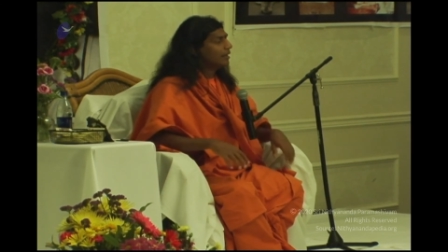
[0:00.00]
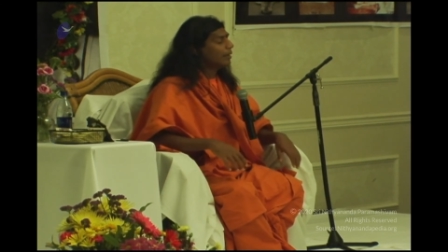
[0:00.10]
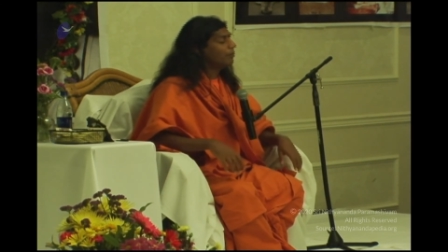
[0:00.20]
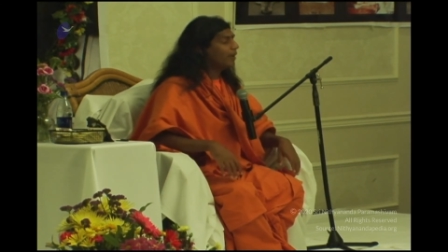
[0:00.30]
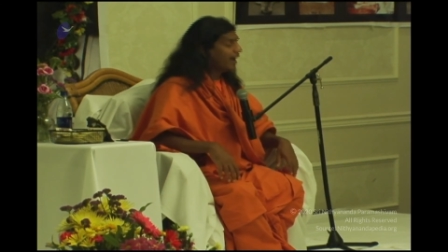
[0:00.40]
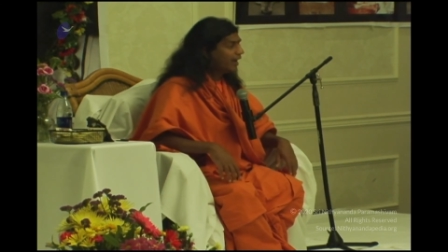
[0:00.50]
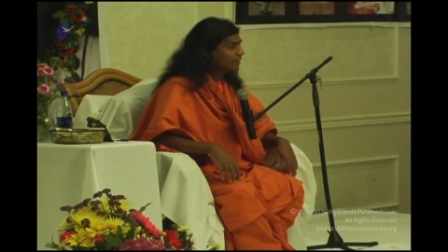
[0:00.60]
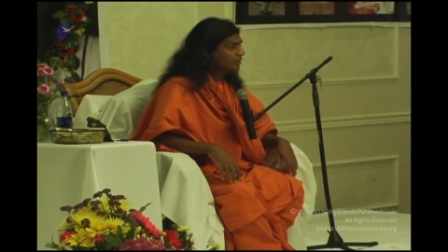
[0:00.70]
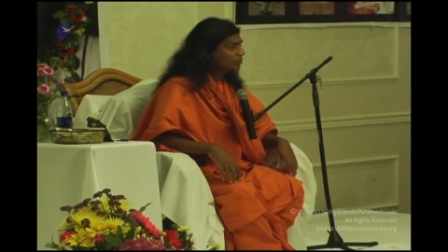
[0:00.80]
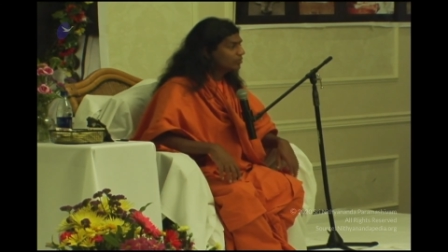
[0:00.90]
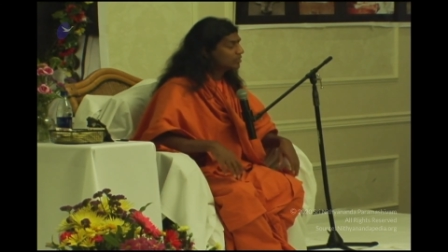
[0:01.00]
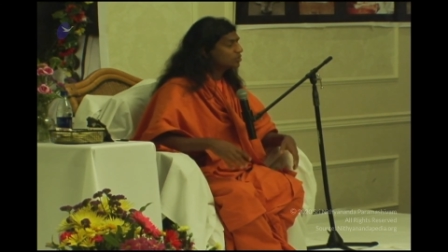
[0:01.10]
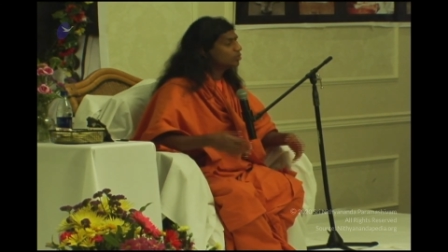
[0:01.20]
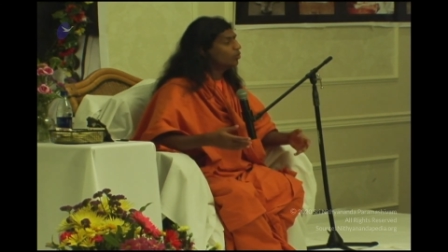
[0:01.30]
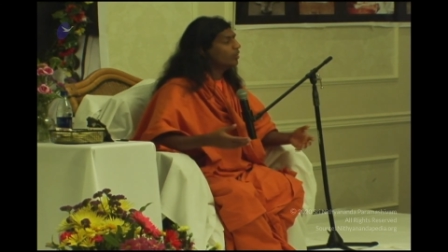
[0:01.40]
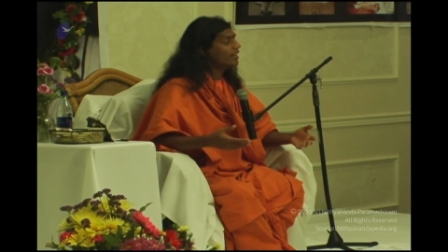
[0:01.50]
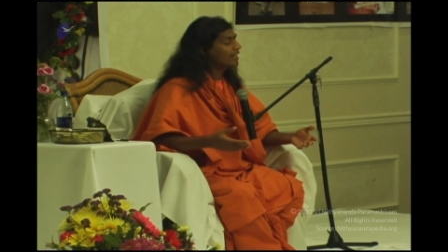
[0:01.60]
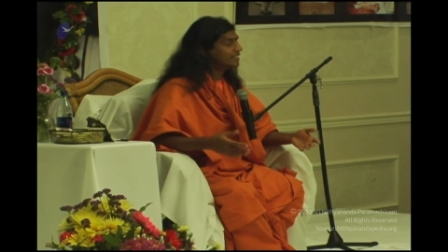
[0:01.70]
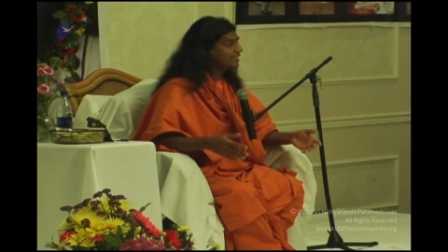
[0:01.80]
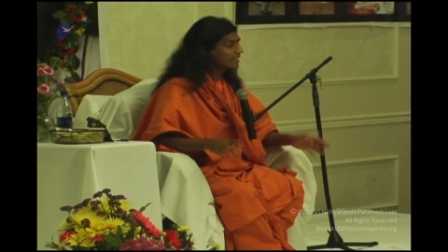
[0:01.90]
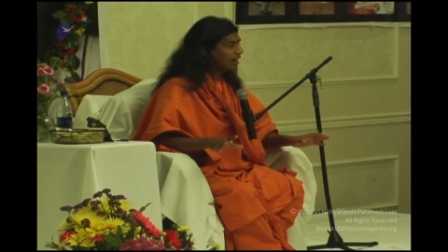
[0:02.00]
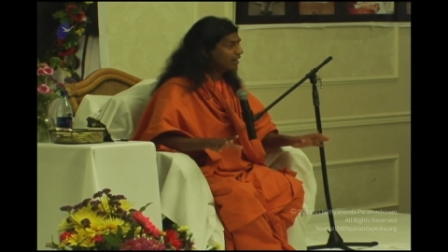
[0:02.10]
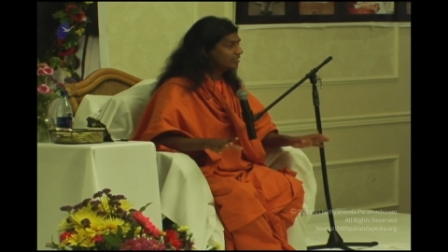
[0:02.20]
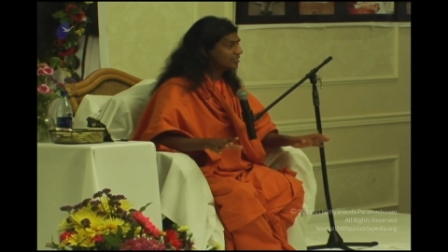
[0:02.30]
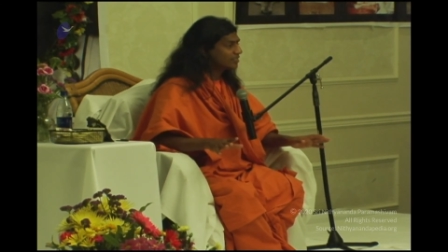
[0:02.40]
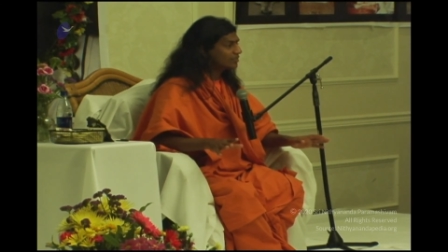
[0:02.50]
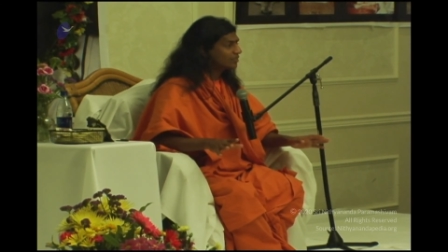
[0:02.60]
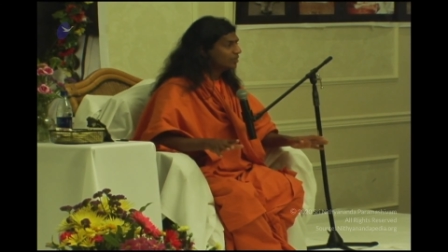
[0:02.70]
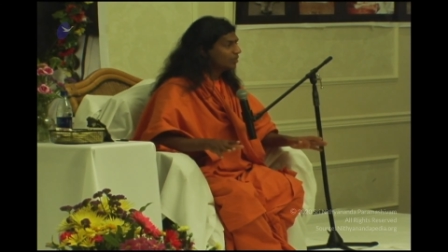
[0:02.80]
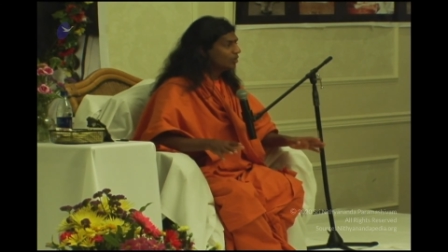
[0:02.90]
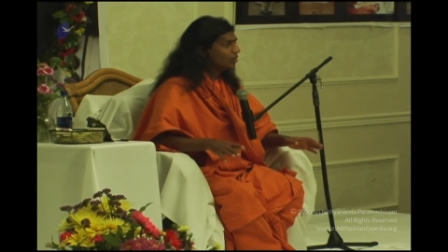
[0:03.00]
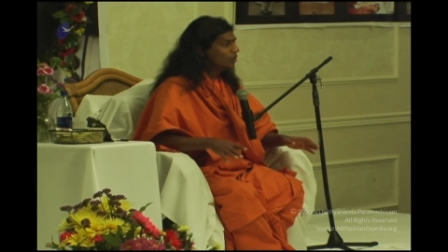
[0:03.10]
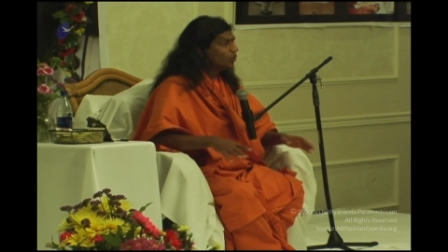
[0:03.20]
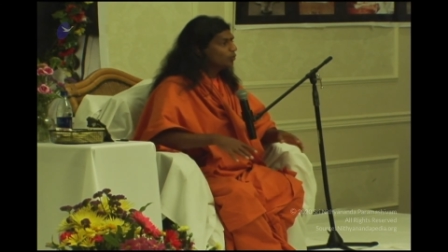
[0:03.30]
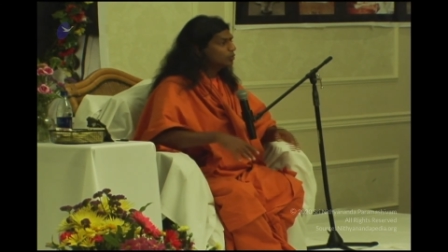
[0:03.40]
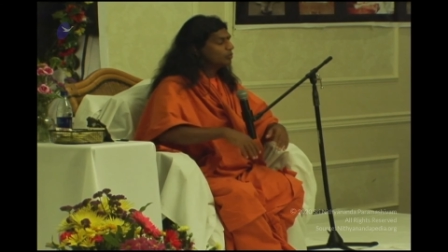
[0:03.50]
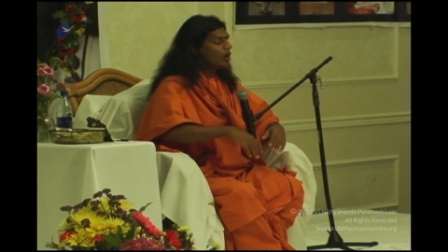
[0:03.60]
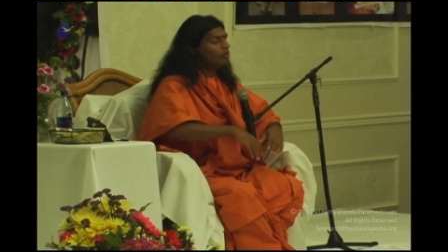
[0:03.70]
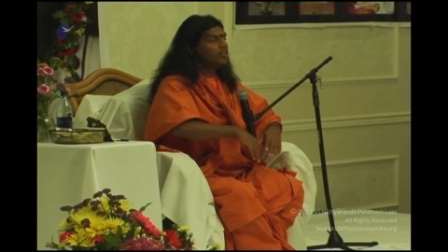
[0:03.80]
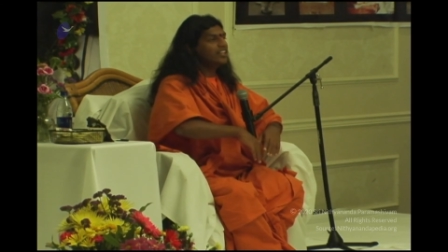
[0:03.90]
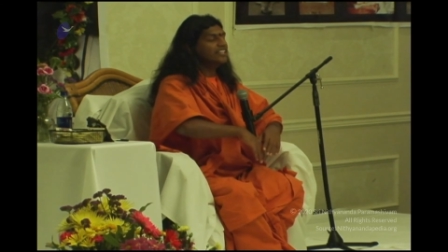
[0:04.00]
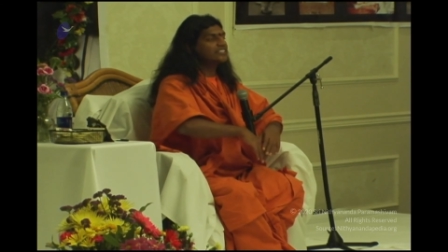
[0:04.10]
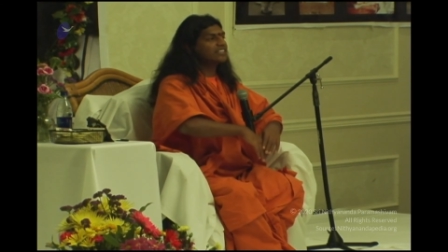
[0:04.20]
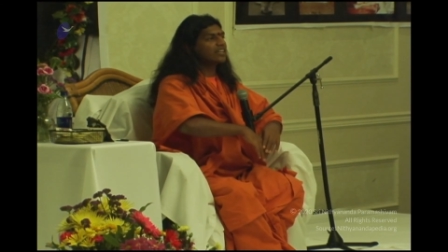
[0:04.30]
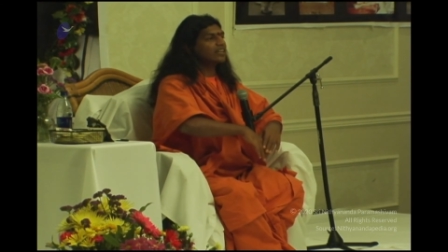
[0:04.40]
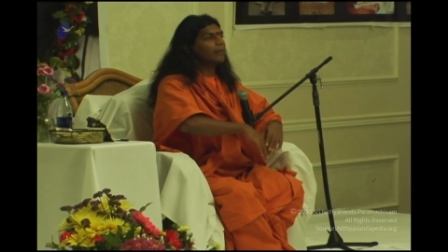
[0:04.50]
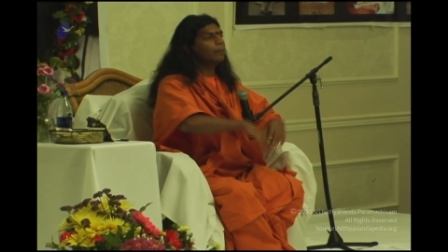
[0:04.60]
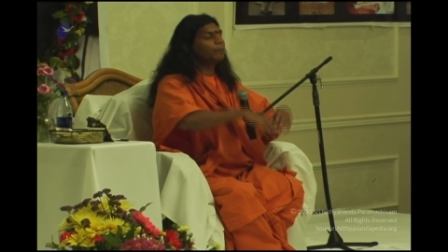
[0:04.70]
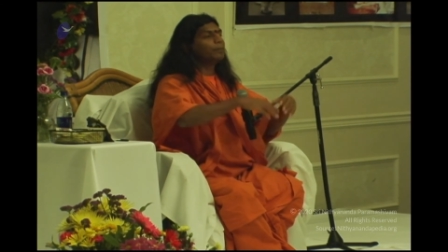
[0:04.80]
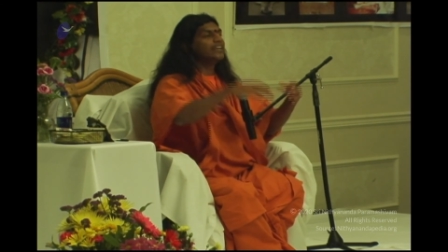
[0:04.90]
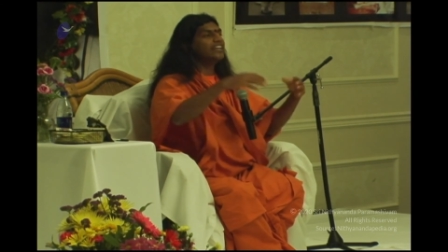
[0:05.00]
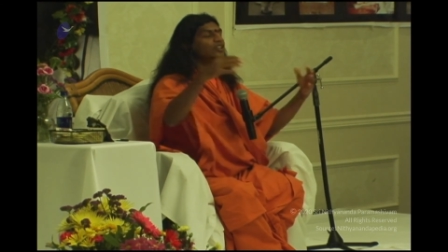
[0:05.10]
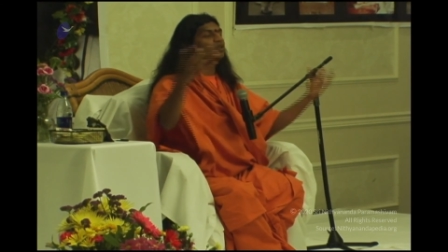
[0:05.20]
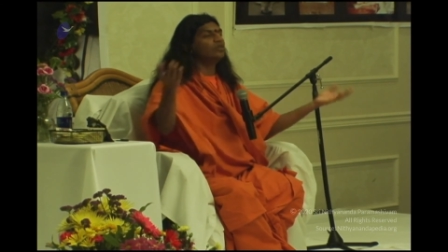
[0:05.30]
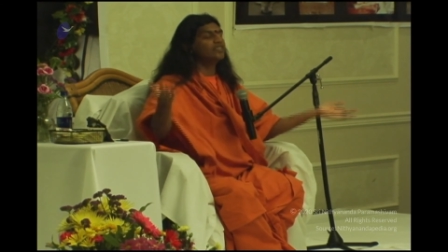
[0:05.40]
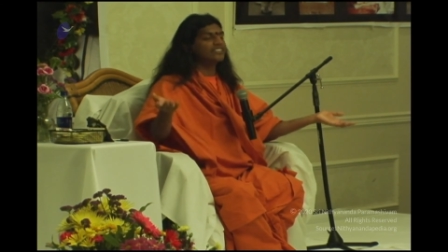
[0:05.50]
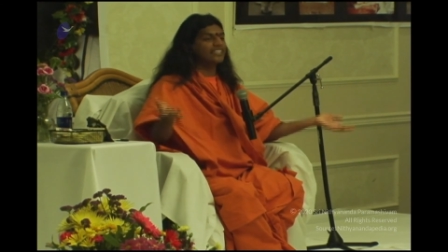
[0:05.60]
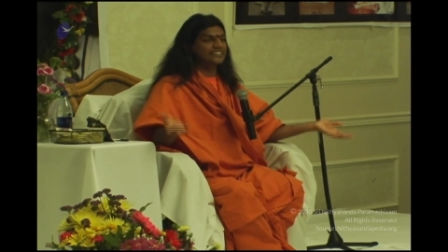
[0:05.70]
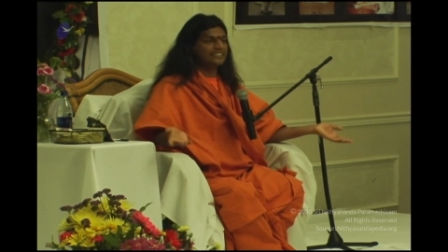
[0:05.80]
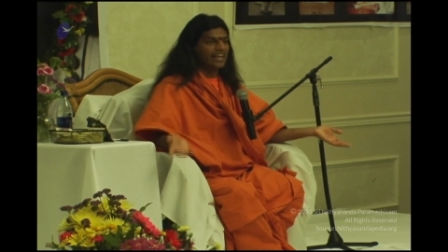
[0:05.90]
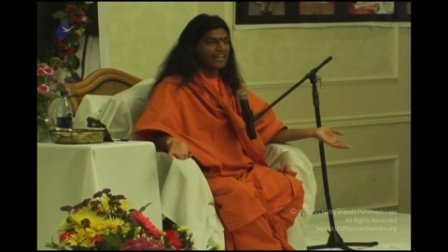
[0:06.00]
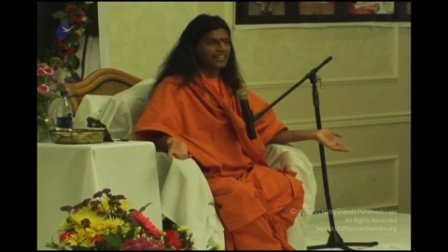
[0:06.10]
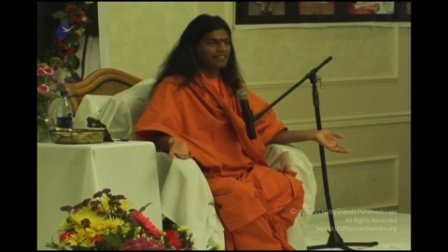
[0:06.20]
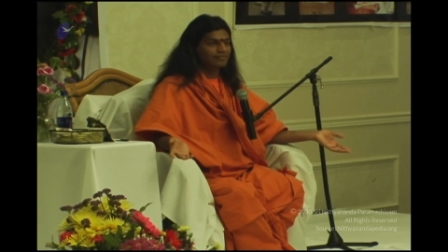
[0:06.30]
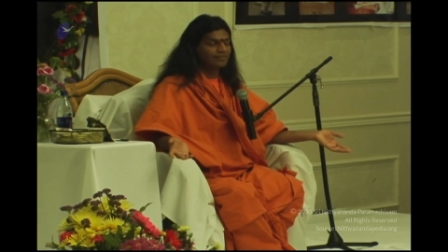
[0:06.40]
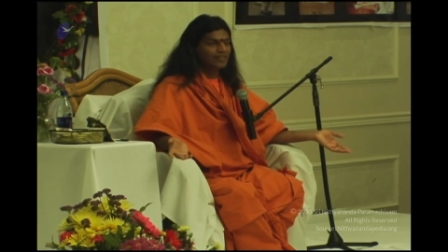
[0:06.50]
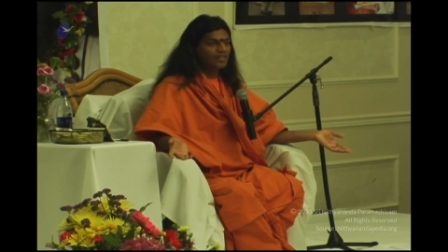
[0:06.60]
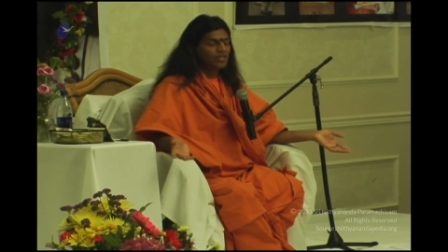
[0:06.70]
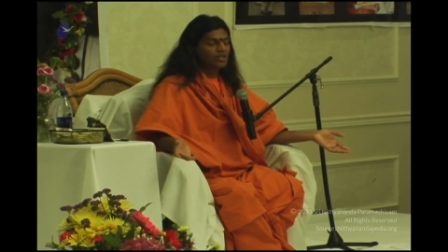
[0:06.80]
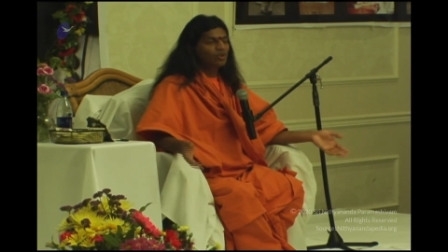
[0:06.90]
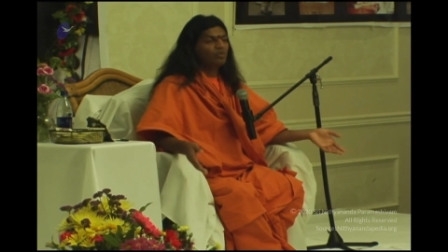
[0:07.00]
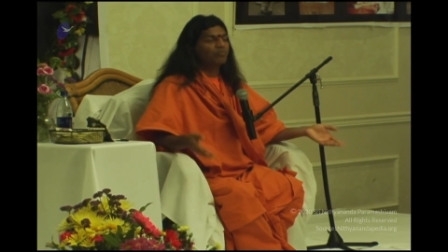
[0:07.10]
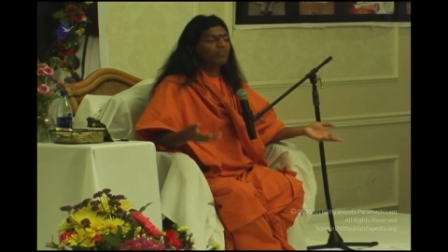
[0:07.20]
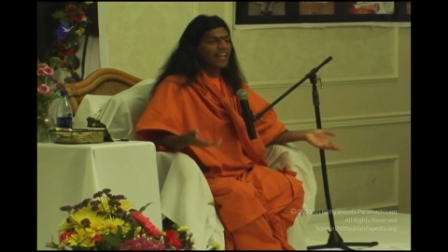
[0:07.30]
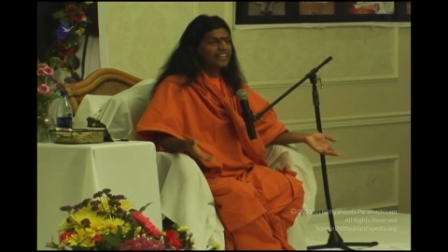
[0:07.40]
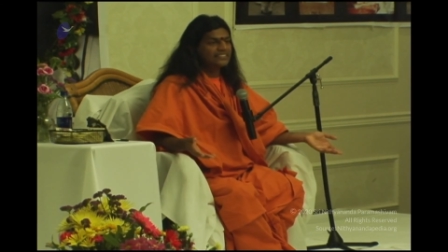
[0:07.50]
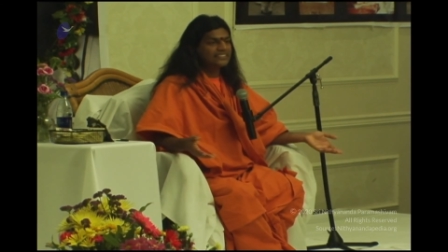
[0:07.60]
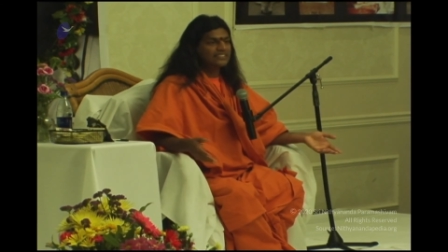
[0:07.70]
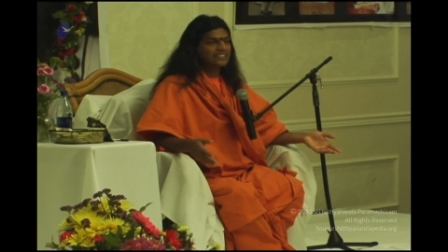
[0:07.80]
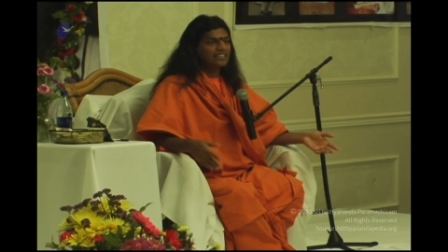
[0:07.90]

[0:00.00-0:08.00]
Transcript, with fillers: A man who has no energy clots, whose boundary is complete universal sky, who flies